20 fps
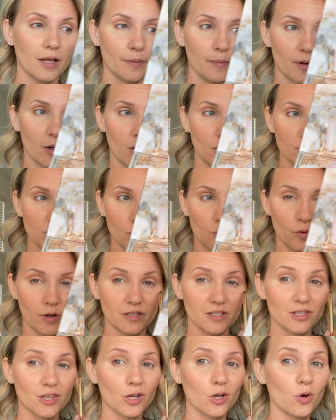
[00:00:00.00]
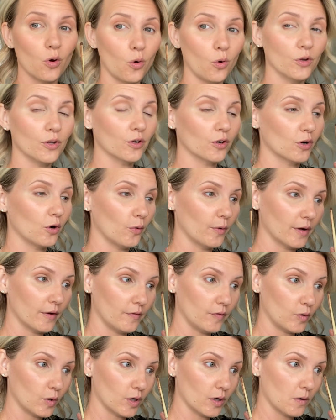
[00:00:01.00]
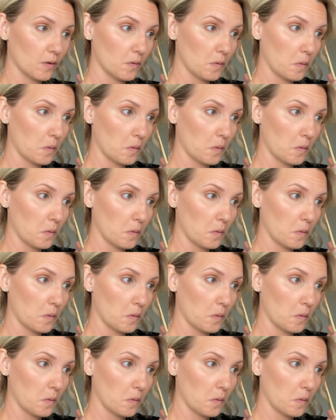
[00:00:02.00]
but also what's the goal you're going for.